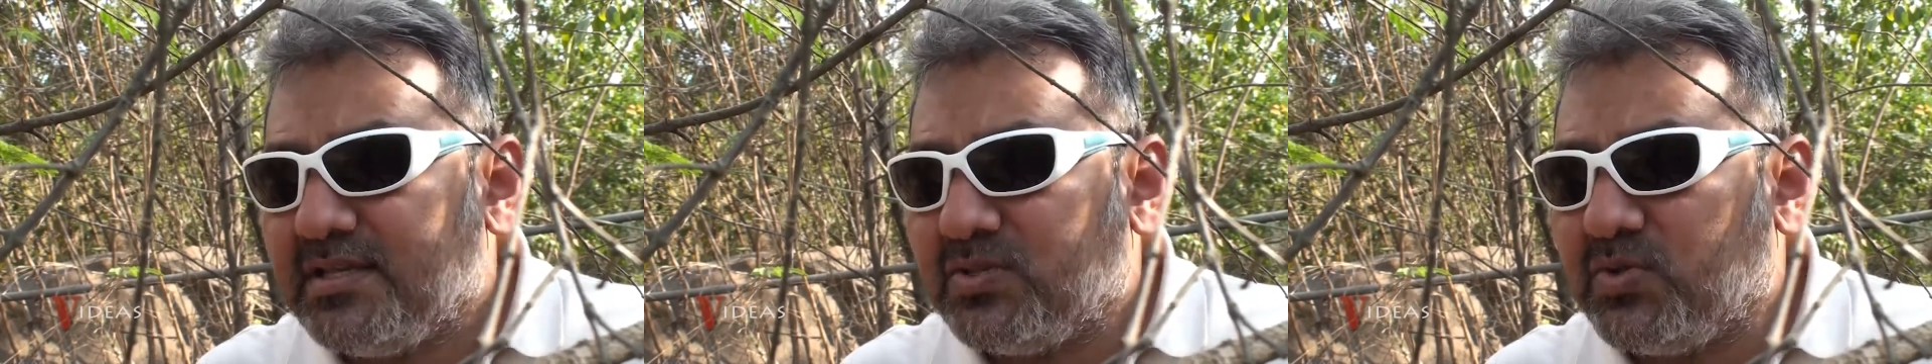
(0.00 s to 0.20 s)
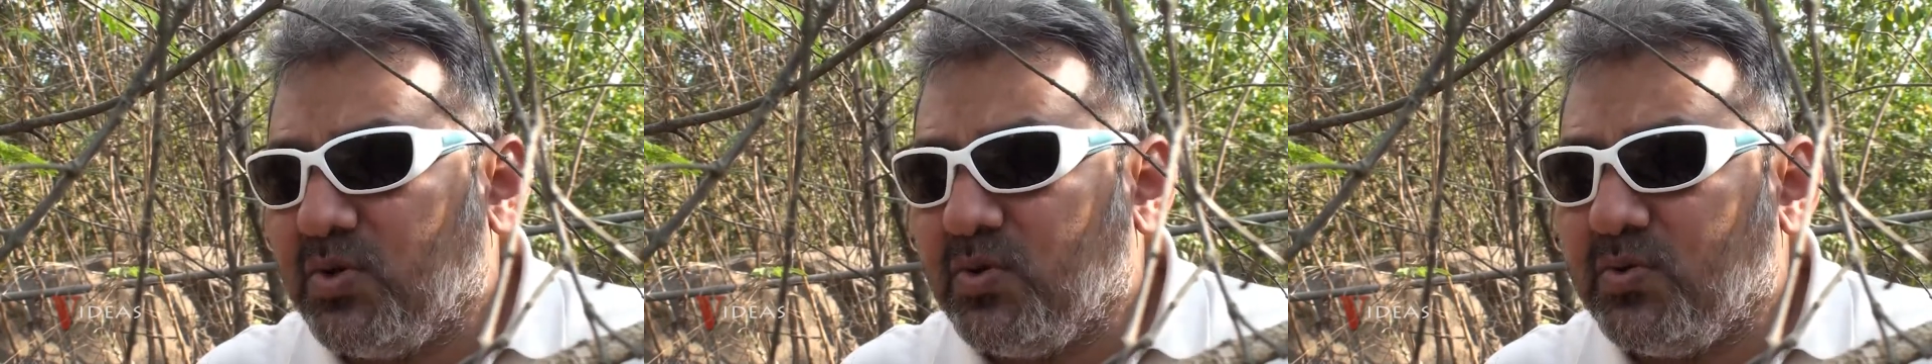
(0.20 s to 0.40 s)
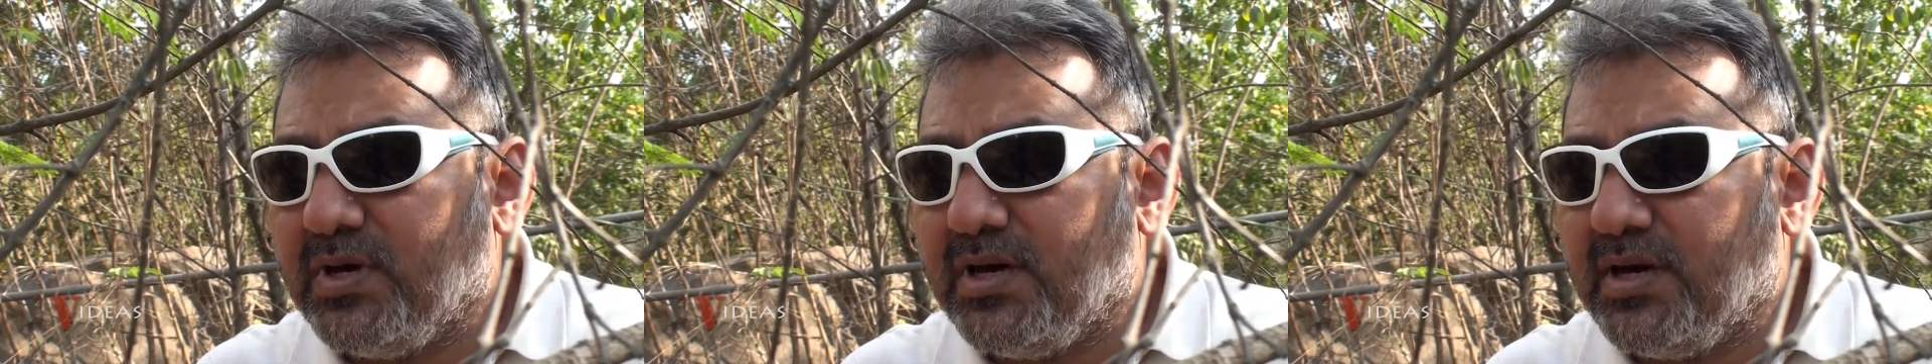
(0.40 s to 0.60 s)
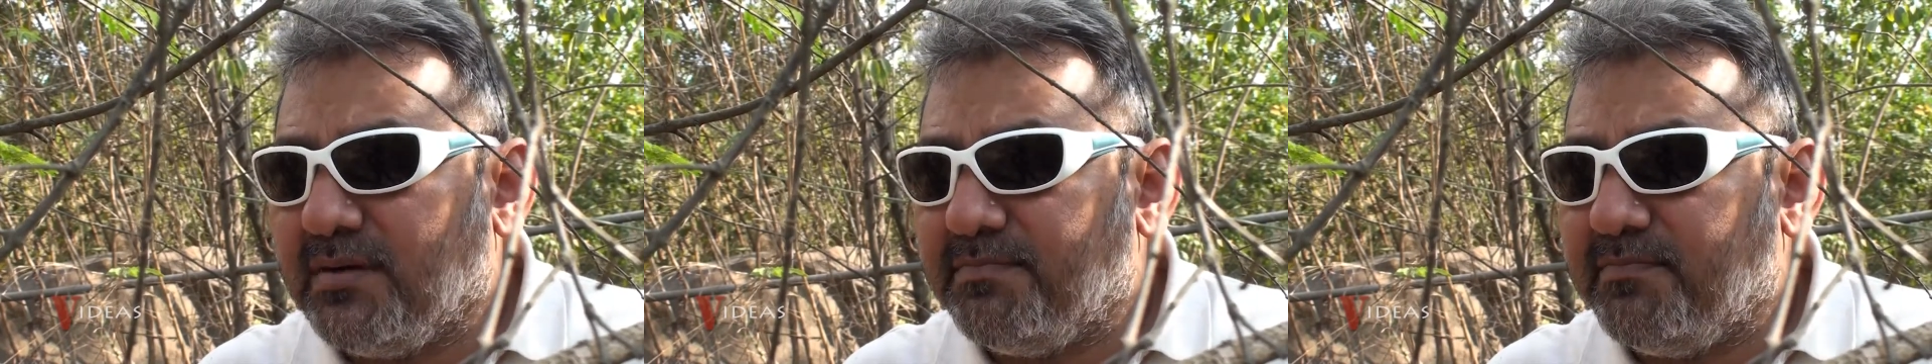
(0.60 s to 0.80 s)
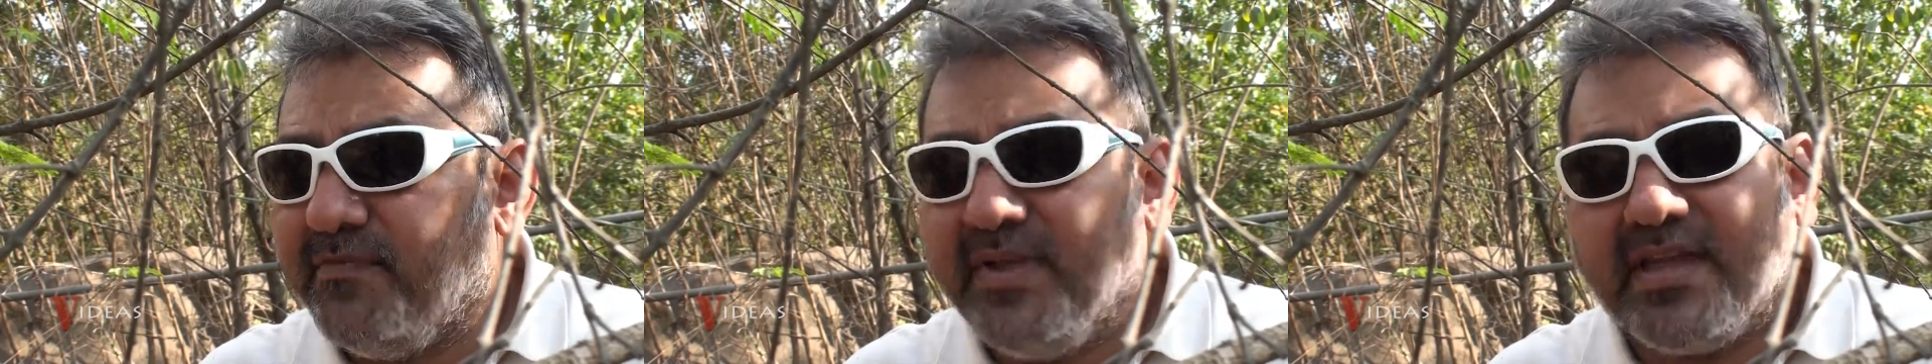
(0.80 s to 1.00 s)

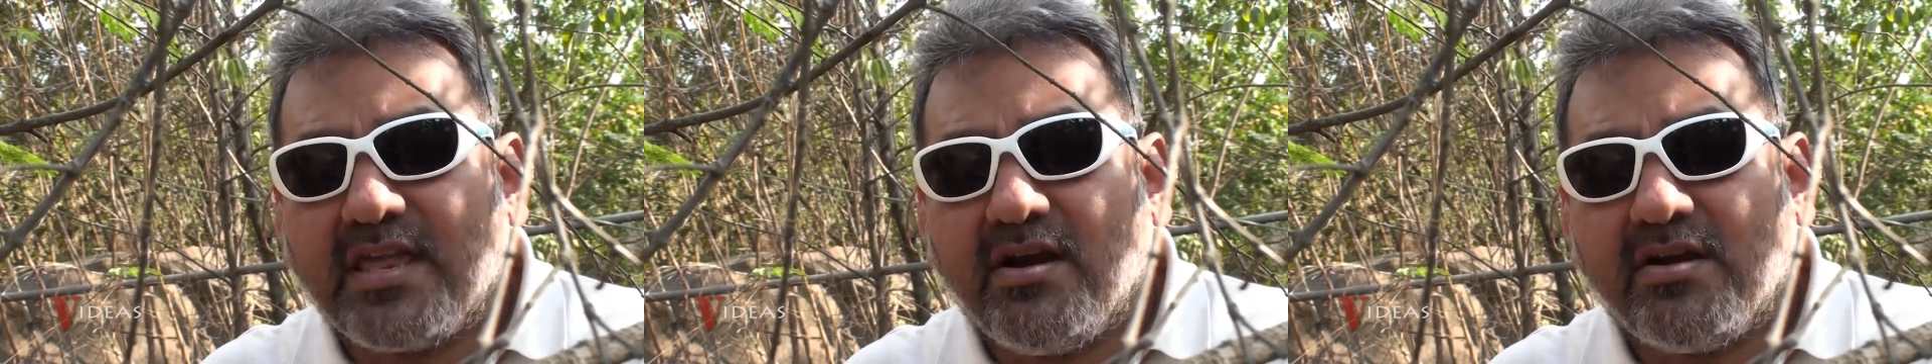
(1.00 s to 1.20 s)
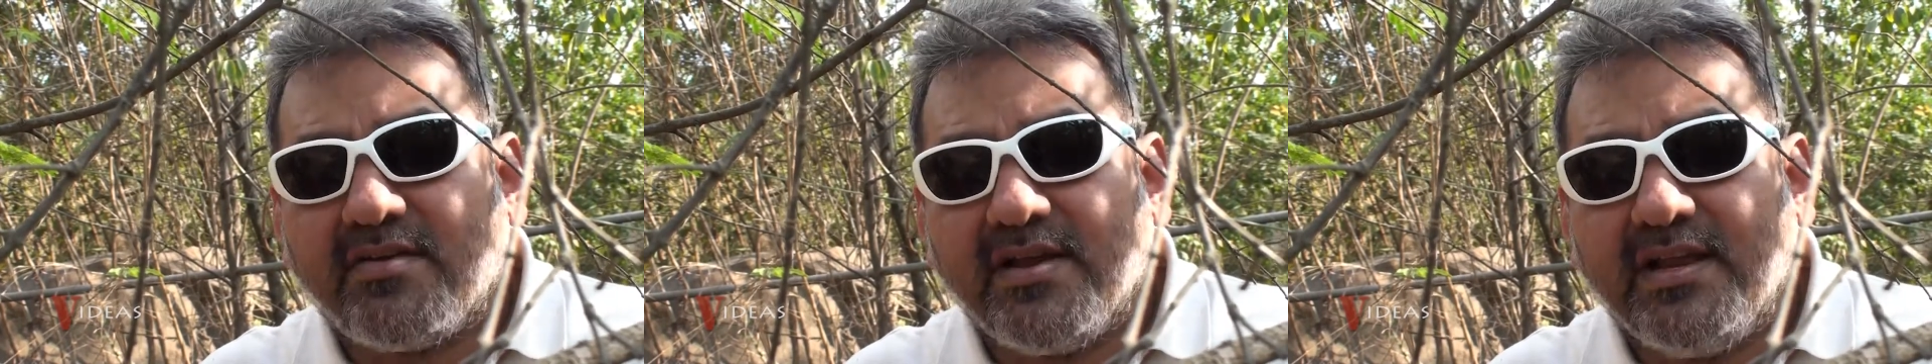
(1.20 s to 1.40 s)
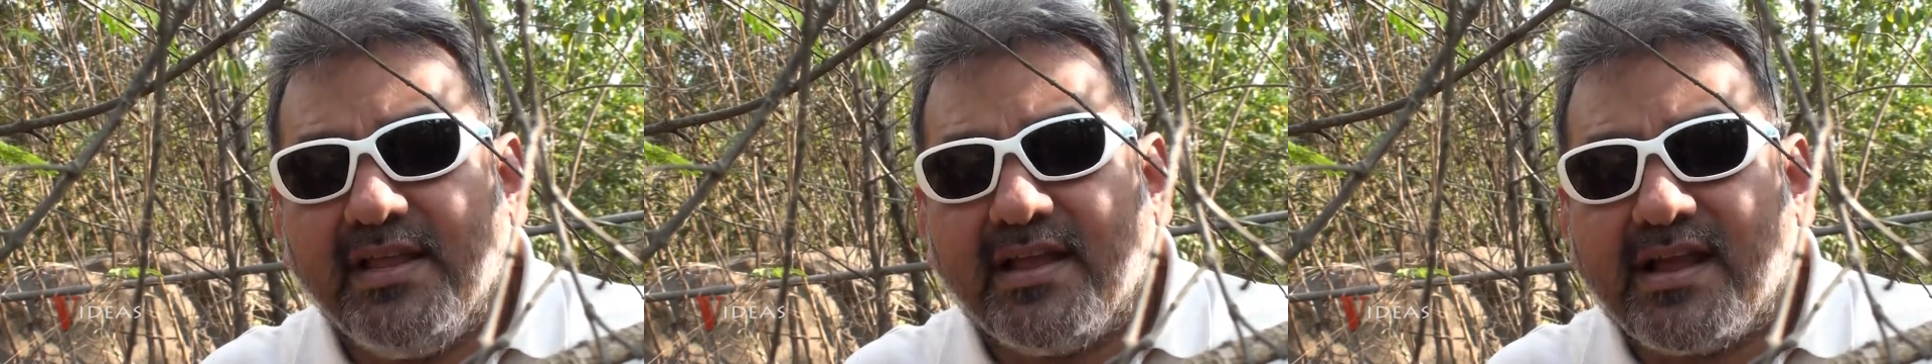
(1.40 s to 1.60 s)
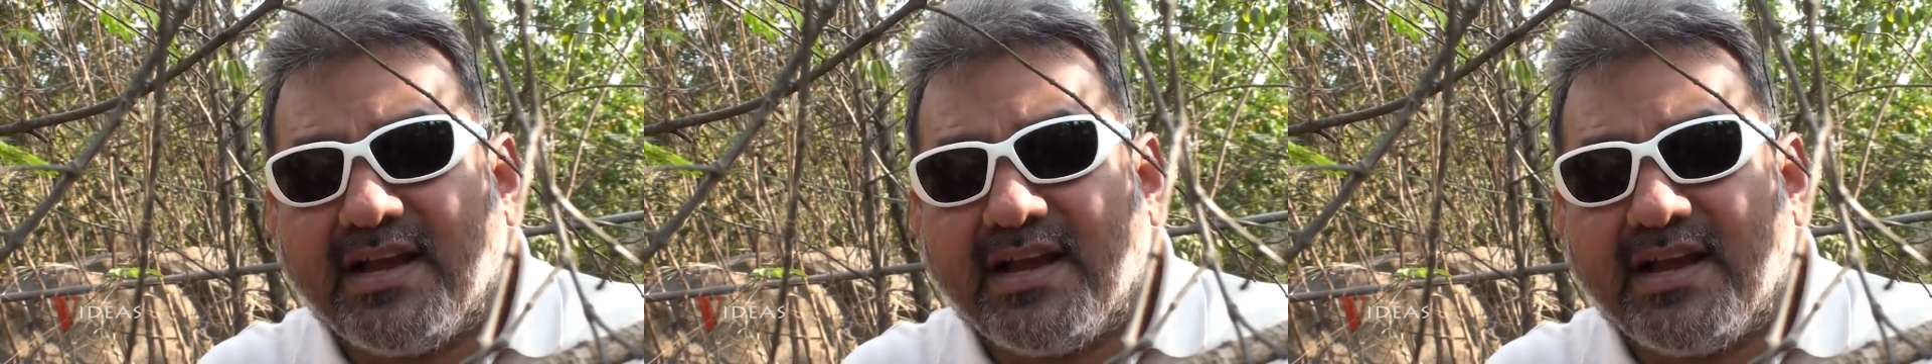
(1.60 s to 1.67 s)
So we cannot really